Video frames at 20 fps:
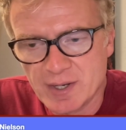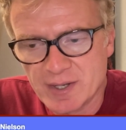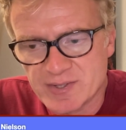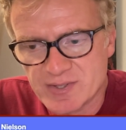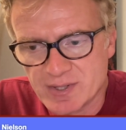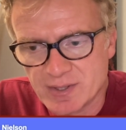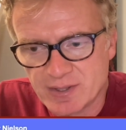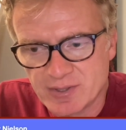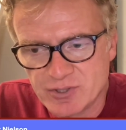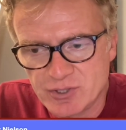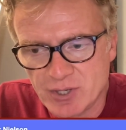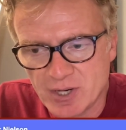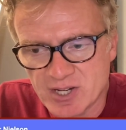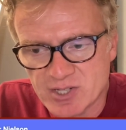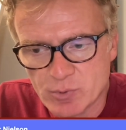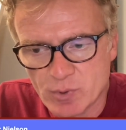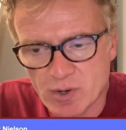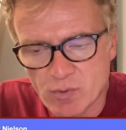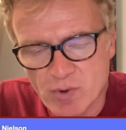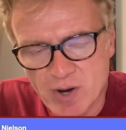I said, because you
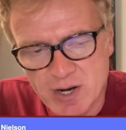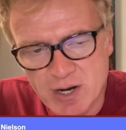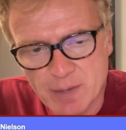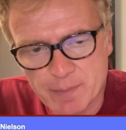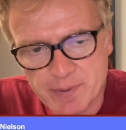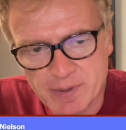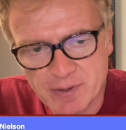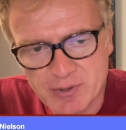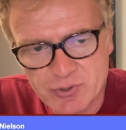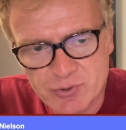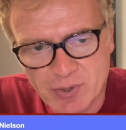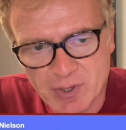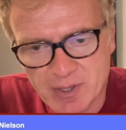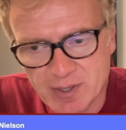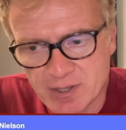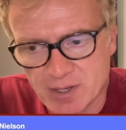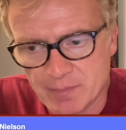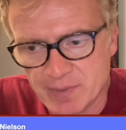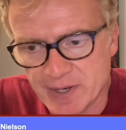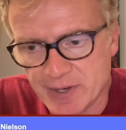guys would have ran up here and tried to
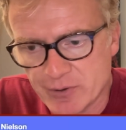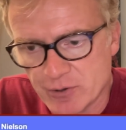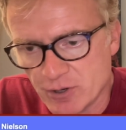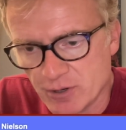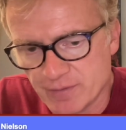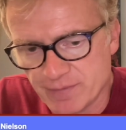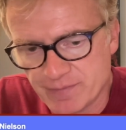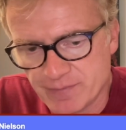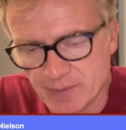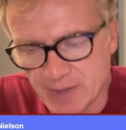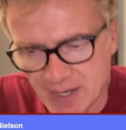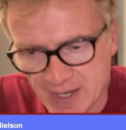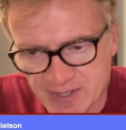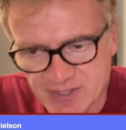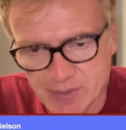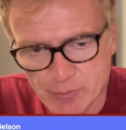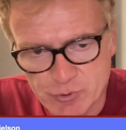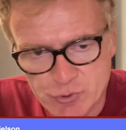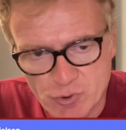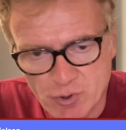cut my head off
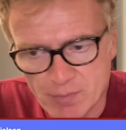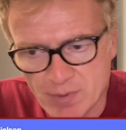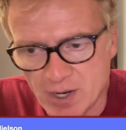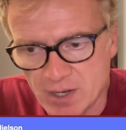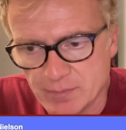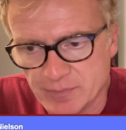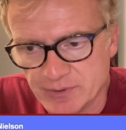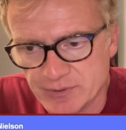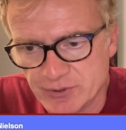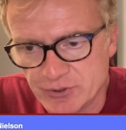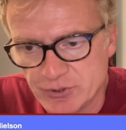as I was drawing Muhammad.